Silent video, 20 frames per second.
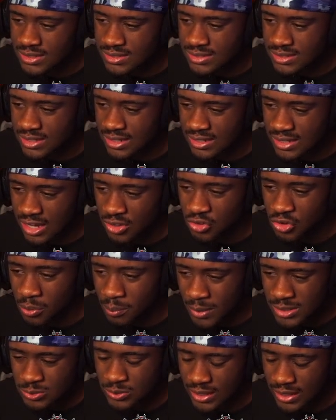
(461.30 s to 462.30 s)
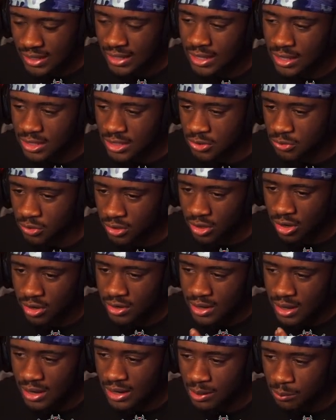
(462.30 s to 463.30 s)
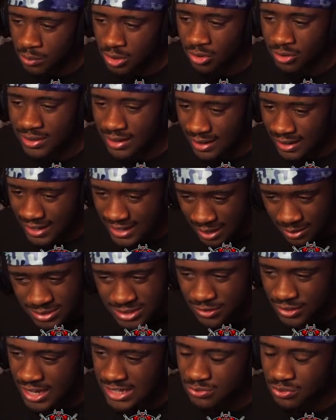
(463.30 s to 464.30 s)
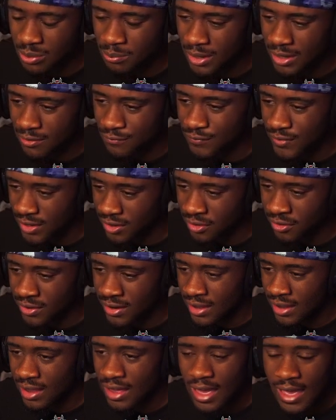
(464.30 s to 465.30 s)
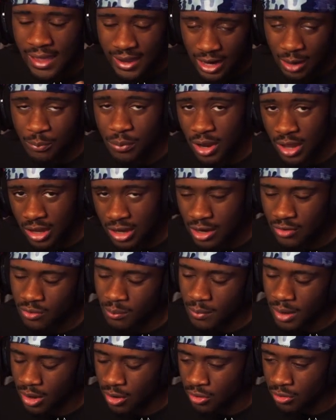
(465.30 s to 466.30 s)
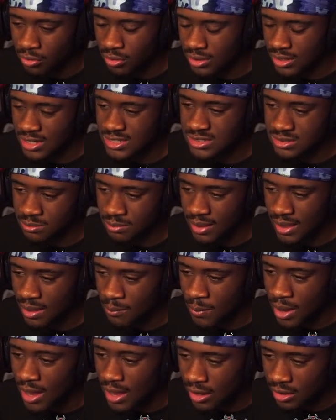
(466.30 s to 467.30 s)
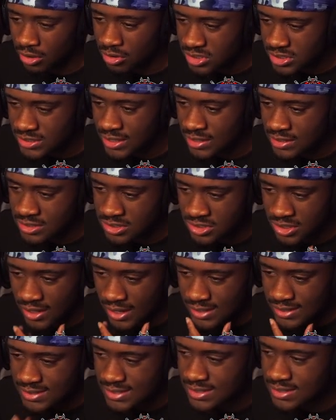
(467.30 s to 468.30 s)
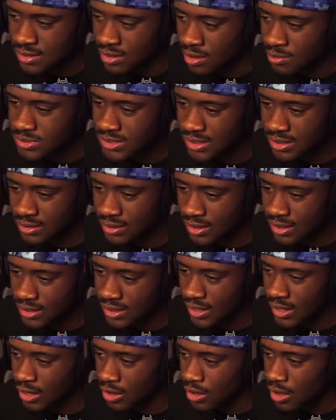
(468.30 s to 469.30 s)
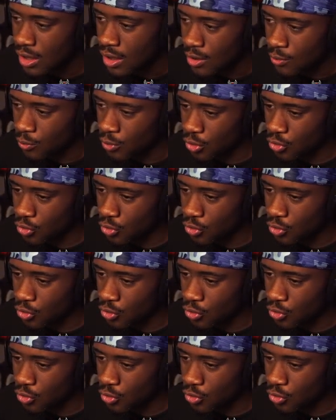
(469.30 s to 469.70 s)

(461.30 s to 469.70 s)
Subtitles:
because I do mess with the EQ and all that. And let me know down in the comments if you guys want to make a video on that, and I'll probably cover my own custom like my audio settings just so you guys can take a look at that real